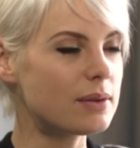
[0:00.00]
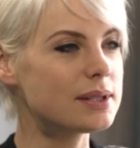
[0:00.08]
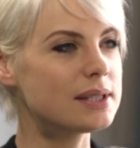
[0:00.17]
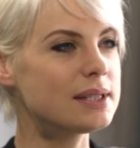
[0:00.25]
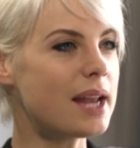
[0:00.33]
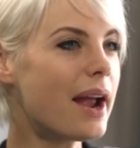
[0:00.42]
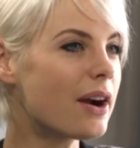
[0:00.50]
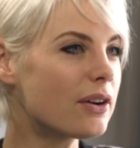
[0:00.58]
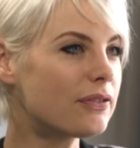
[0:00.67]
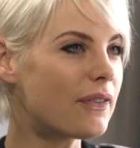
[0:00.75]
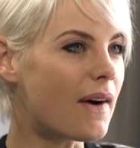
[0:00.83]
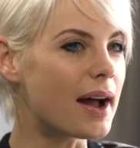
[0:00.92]
I was
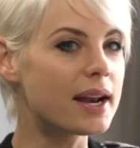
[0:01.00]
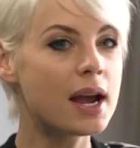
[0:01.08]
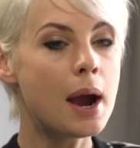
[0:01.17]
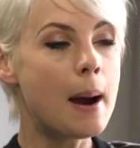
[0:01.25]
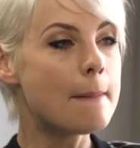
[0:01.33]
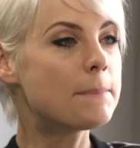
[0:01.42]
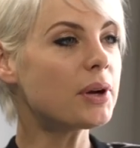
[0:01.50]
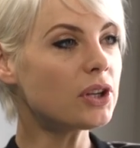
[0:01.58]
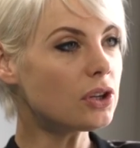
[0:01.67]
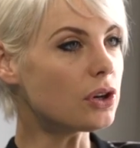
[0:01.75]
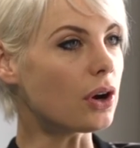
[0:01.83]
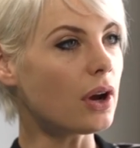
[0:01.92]
terrified. But,
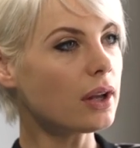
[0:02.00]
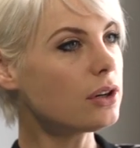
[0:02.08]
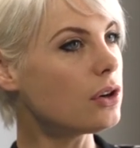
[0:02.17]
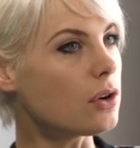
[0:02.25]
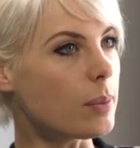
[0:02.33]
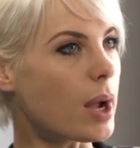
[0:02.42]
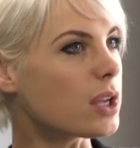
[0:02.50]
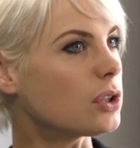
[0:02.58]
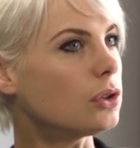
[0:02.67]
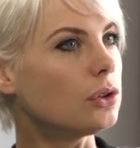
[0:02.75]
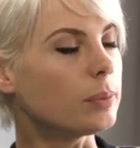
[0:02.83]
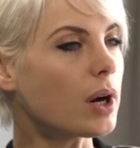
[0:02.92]
you know, I don't know about
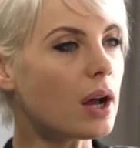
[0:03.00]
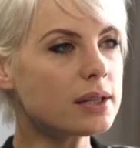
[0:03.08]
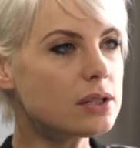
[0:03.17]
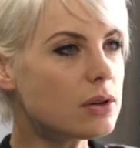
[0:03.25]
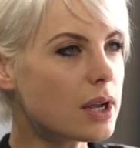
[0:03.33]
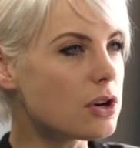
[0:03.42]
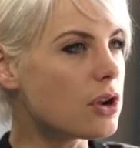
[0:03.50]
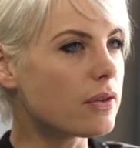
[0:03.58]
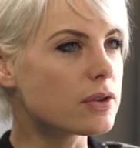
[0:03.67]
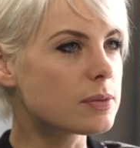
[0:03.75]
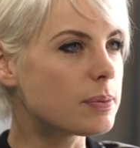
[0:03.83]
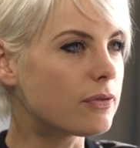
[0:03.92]
you, but I still get
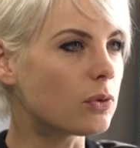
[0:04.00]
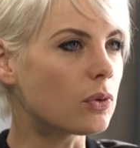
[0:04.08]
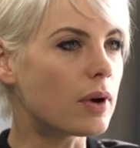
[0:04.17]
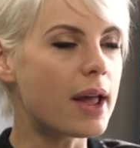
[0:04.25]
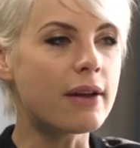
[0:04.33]
nervous before